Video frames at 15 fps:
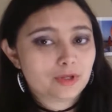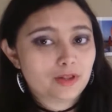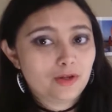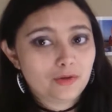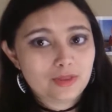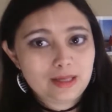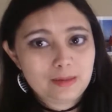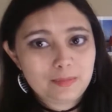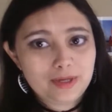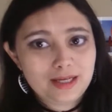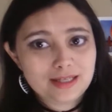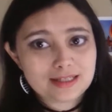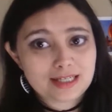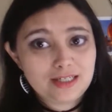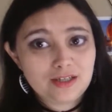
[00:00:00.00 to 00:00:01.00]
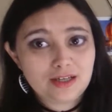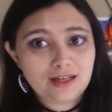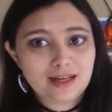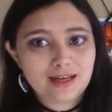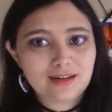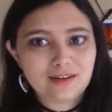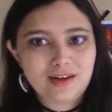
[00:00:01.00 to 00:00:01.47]
clothing pins, and you can
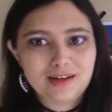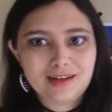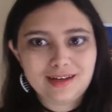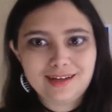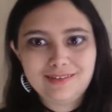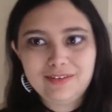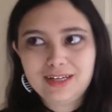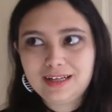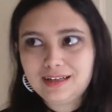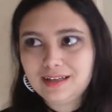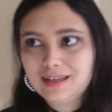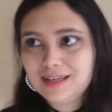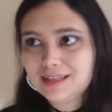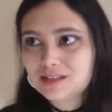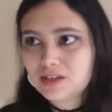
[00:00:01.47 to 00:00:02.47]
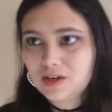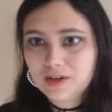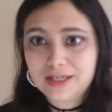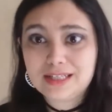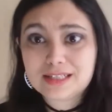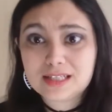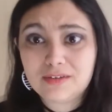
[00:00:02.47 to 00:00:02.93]
get a lot of, even in like
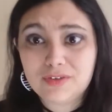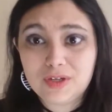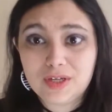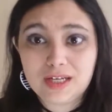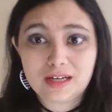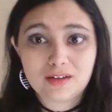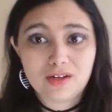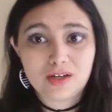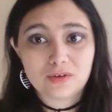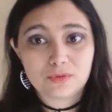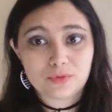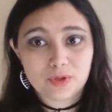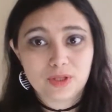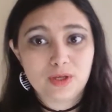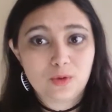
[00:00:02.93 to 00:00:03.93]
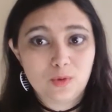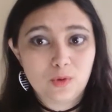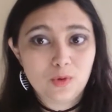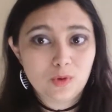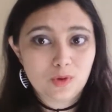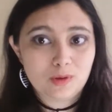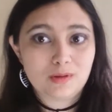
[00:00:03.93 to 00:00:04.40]
Target and stuff, you can get a lot of really
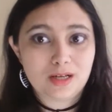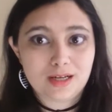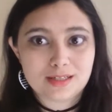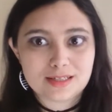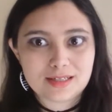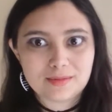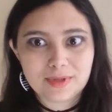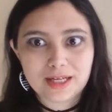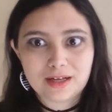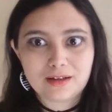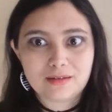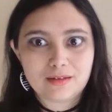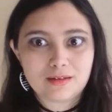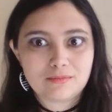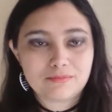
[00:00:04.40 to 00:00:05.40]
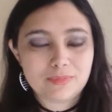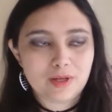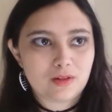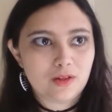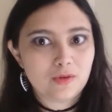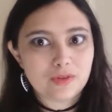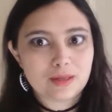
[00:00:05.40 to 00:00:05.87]
cool custom like
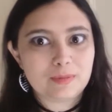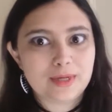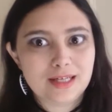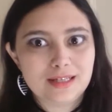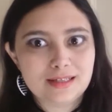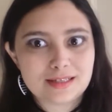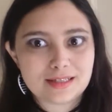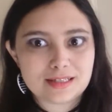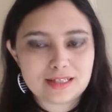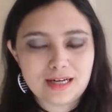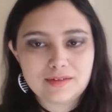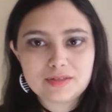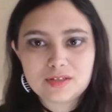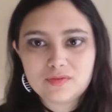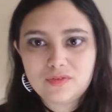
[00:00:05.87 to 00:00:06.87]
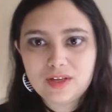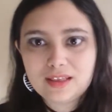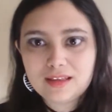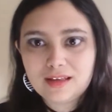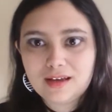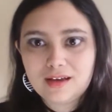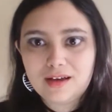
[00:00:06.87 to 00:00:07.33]
clothing pins and stuff to fit
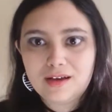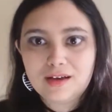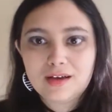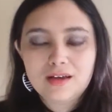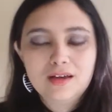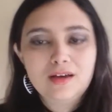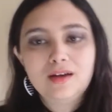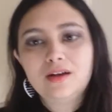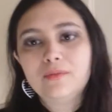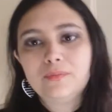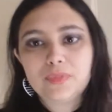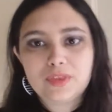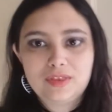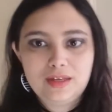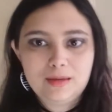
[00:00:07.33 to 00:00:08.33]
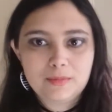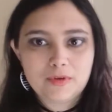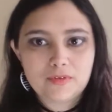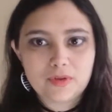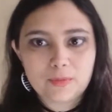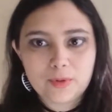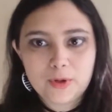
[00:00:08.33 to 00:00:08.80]
the theme
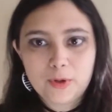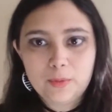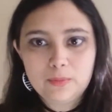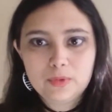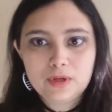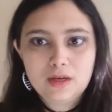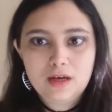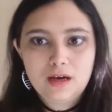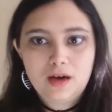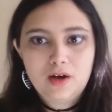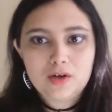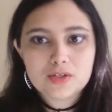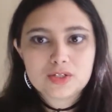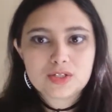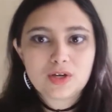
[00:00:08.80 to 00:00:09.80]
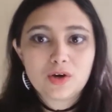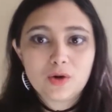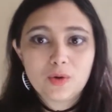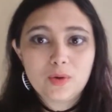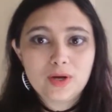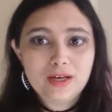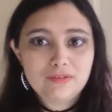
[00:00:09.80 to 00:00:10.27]
of the room.
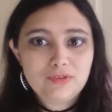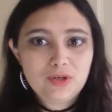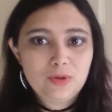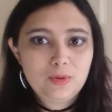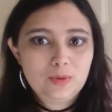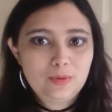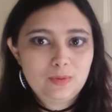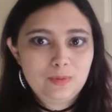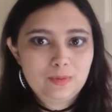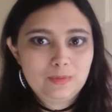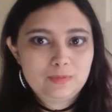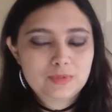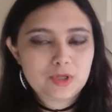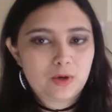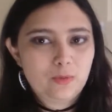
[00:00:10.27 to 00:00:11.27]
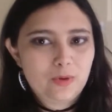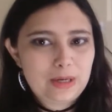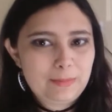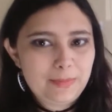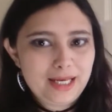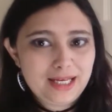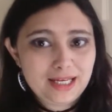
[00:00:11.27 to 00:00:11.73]
Also, if you don't want
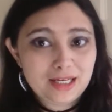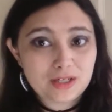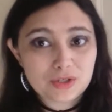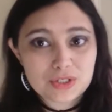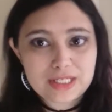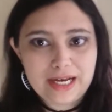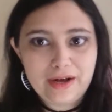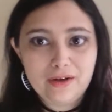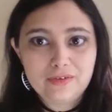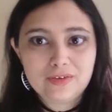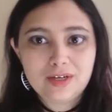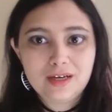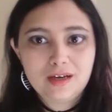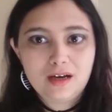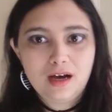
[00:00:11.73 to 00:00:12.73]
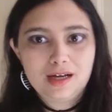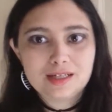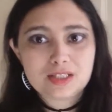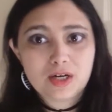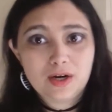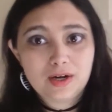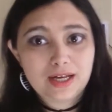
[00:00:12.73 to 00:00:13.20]
to make it yourself,
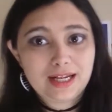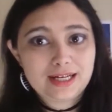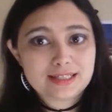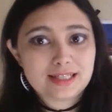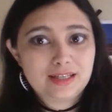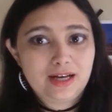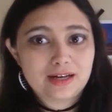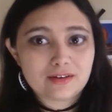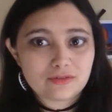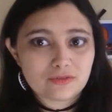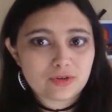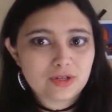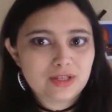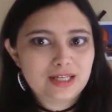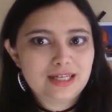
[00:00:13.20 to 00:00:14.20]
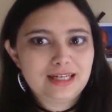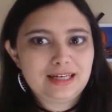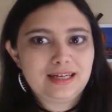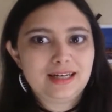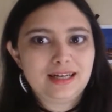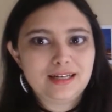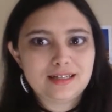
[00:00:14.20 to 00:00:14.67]
Target has a lot of really
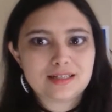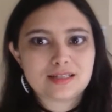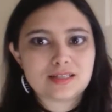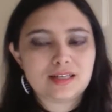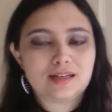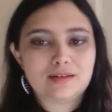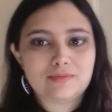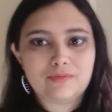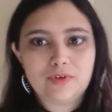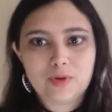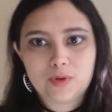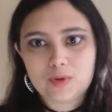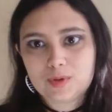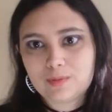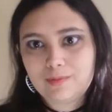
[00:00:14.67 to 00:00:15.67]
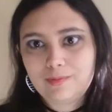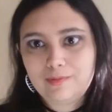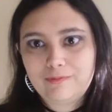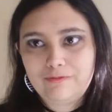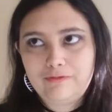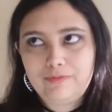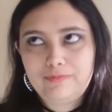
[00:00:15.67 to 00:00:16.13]
nice
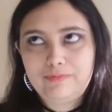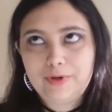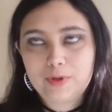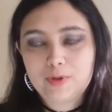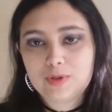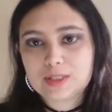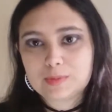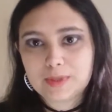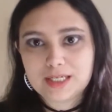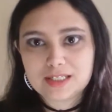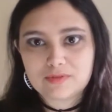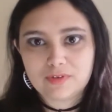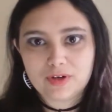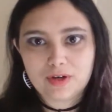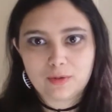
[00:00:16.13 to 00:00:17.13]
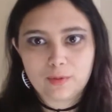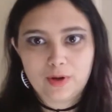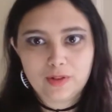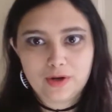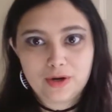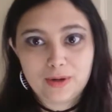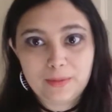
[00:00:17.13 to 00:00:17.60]
photo displays for your
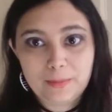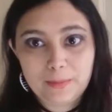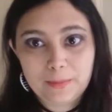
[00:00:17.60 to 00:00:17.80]
wall art.